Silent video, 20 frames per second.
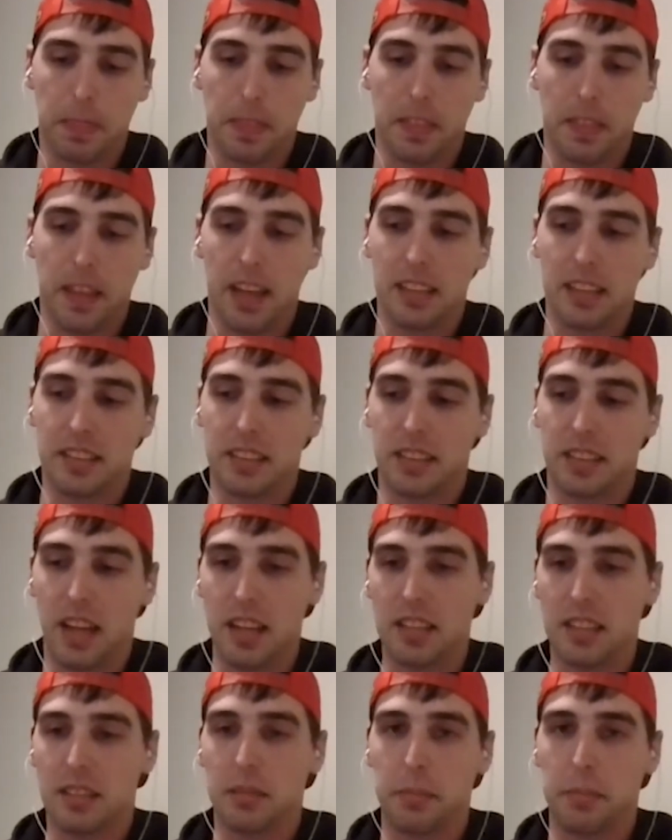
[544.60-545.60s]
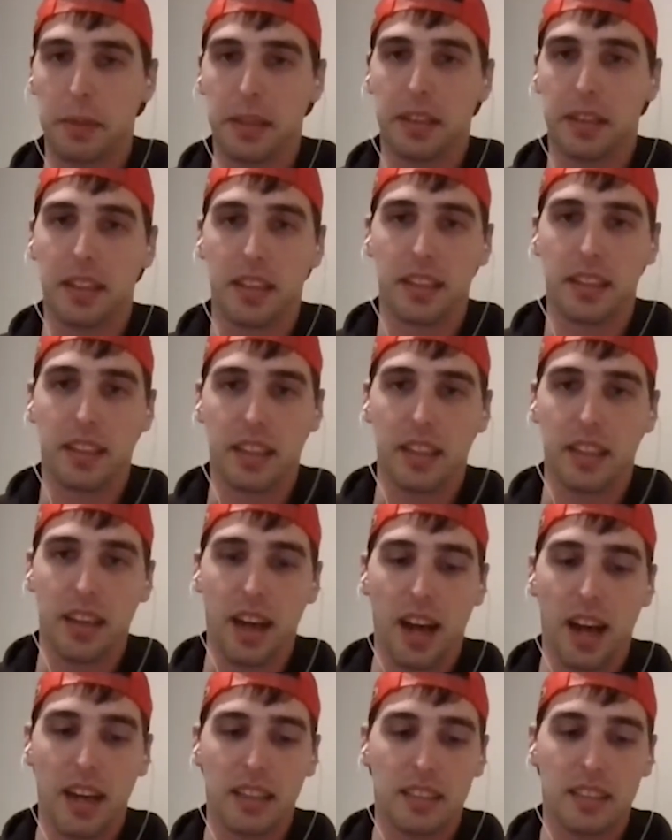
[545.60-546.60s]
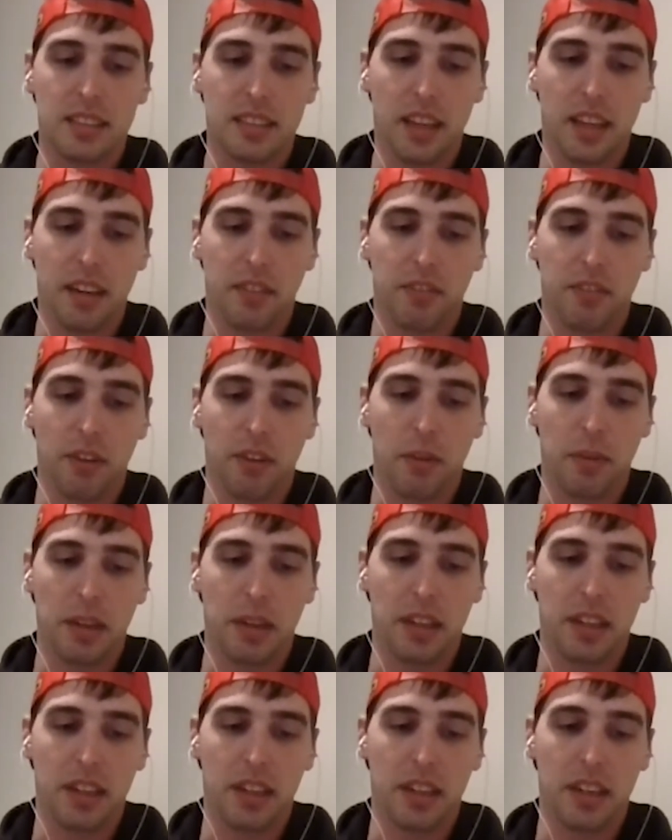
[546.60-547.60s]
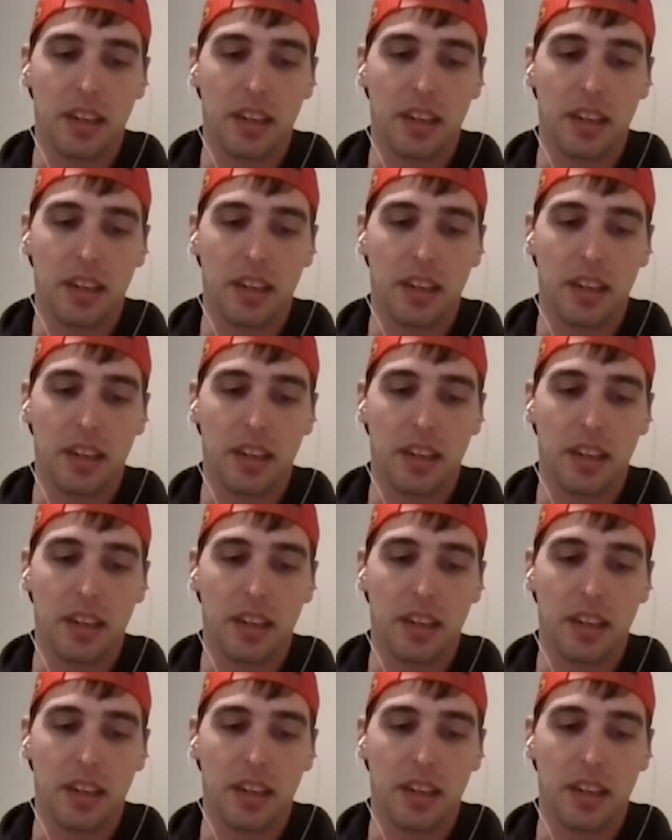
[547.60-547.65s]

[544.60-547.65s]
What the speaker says: that's the big thing that I take from it.